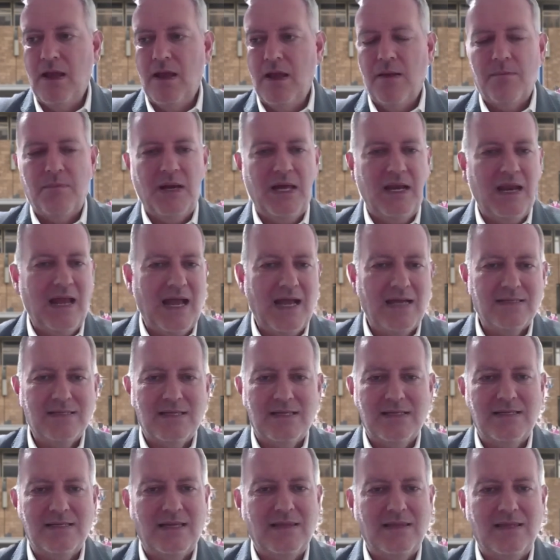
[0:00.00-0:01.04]
But as I
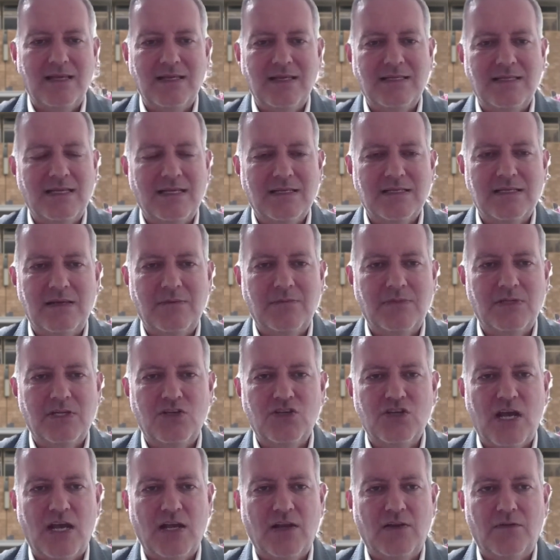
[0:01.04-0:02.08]
said, these things seem to
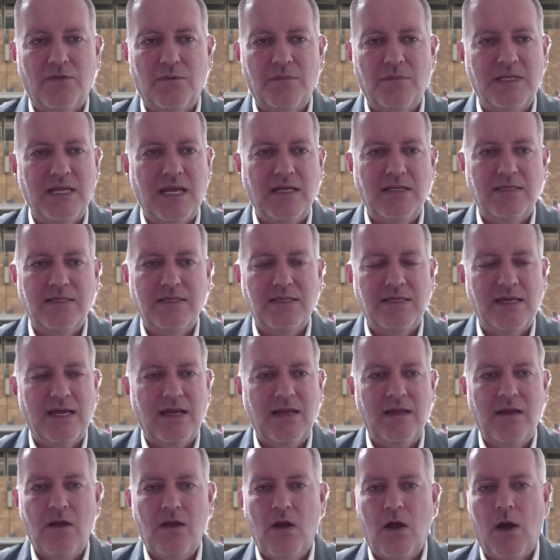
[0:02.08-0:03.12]
change from day to day.
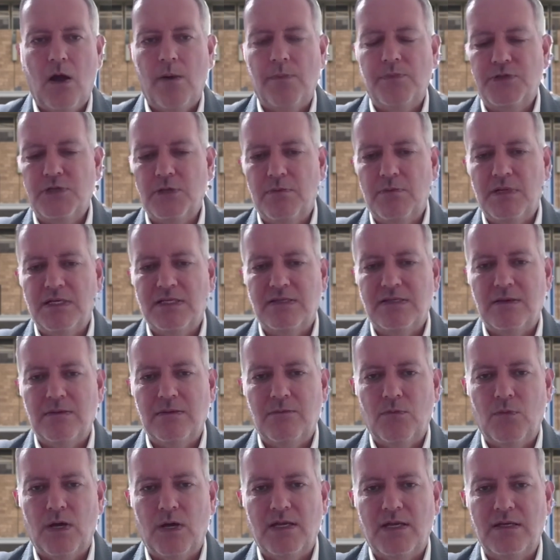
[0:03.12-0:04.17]
Optimism
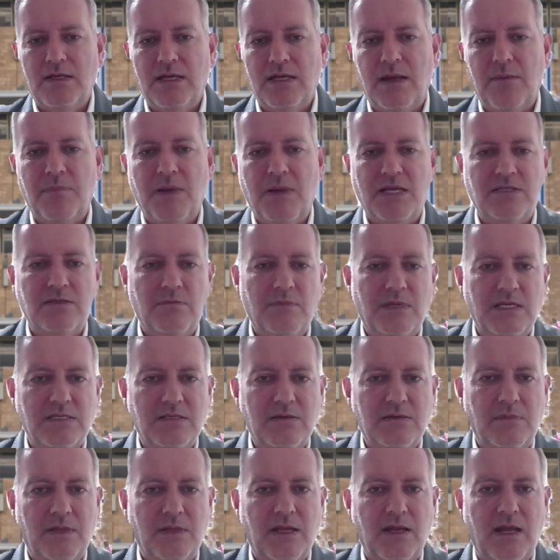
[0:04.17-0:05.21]
one day, pessimism
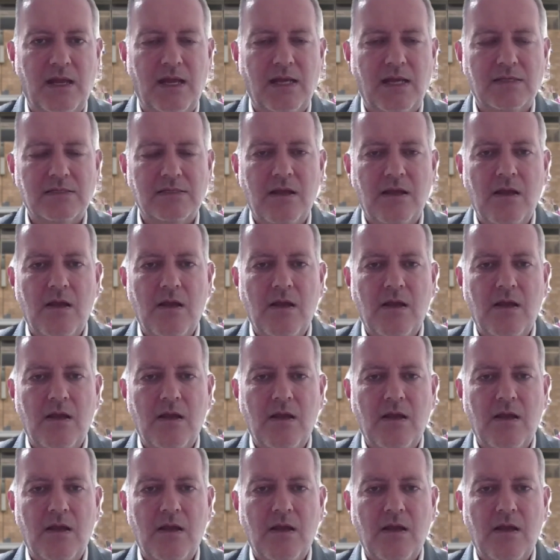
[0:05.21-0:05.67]
the next.